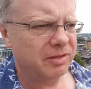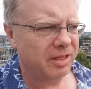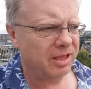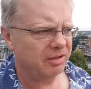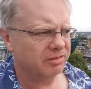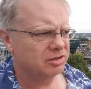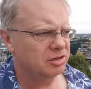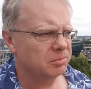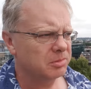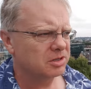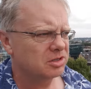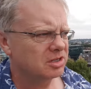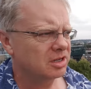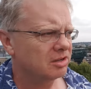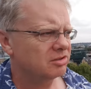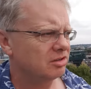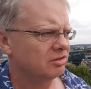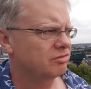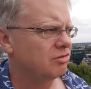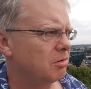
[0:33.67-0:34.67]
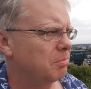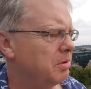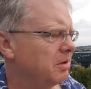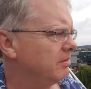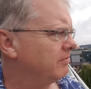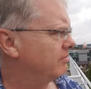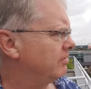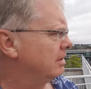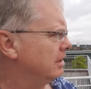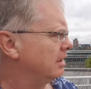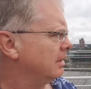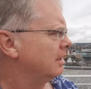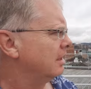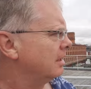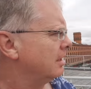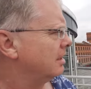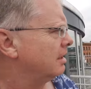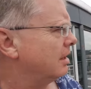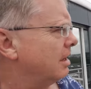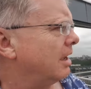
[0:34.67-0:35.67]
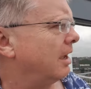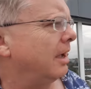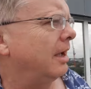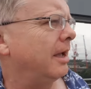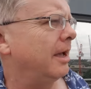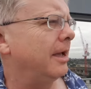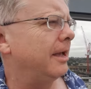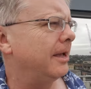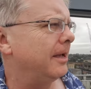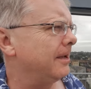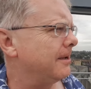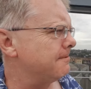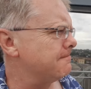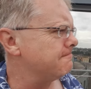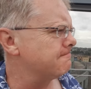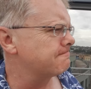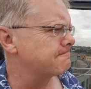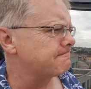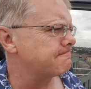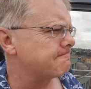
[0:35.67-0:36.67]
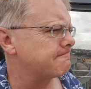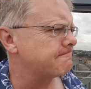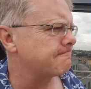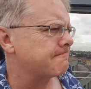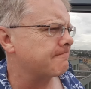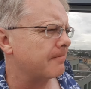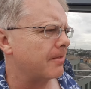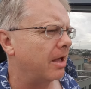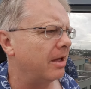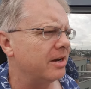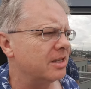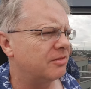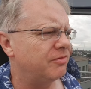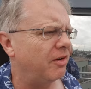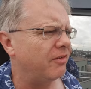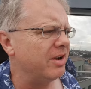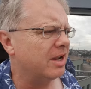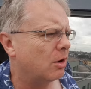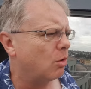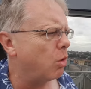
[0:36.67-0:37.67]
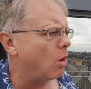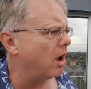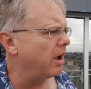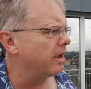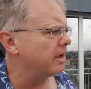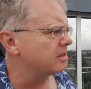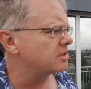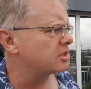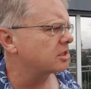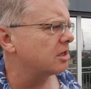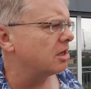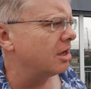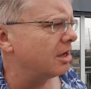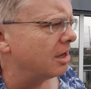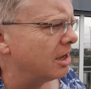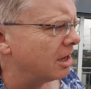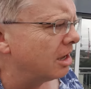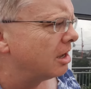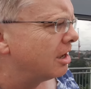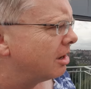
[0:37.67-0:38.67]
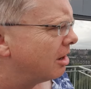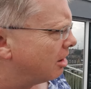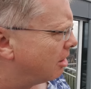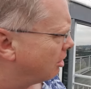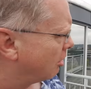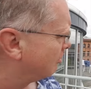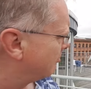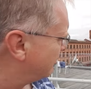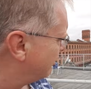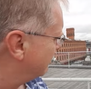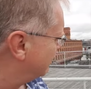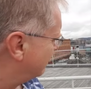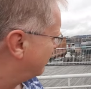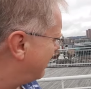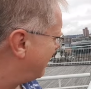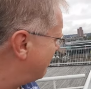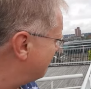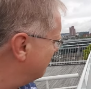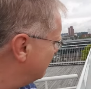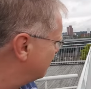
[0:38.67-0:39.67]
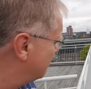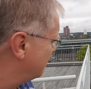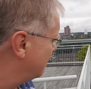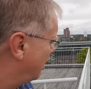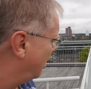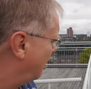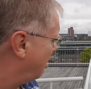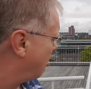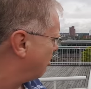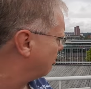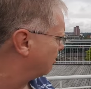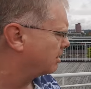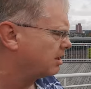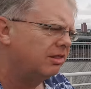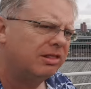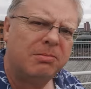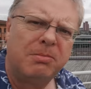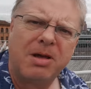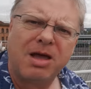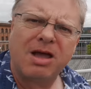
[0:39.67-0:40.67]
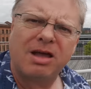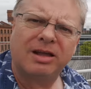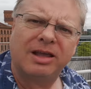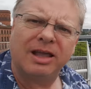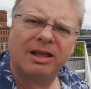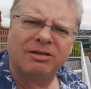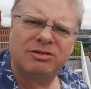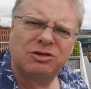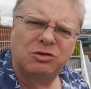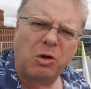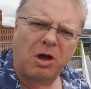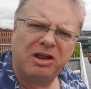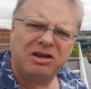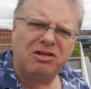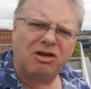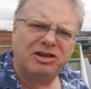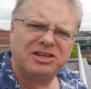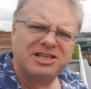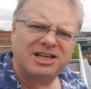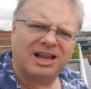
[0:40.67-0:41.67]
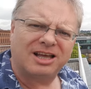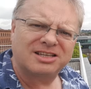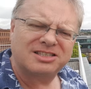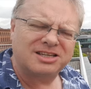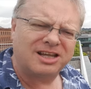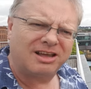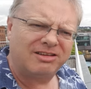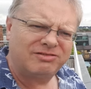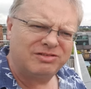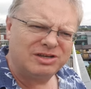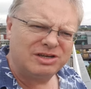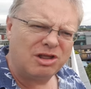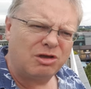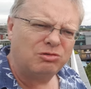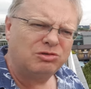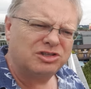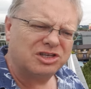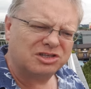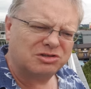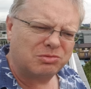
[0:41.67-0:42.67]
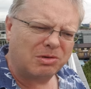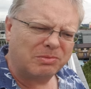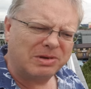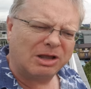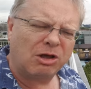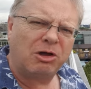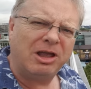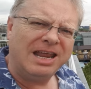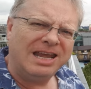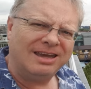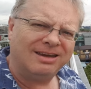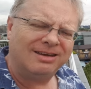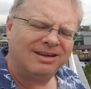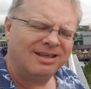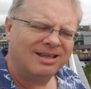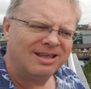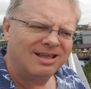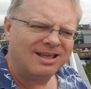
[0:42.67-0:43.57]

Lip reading: over there too much because I drop it. And it's very quiet over in Camden Lock in the market. It was quite noisy last night. Have you noticed when we got in